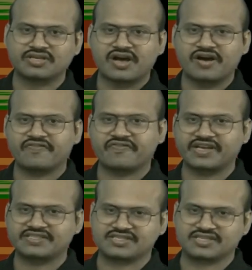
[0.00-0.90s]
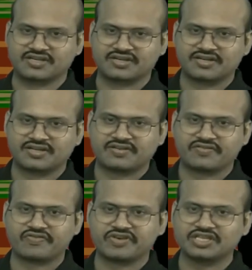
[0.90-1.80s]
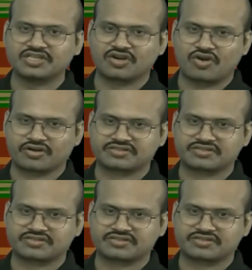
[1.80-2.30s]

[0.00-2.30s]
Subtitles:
a fracture within the rocks.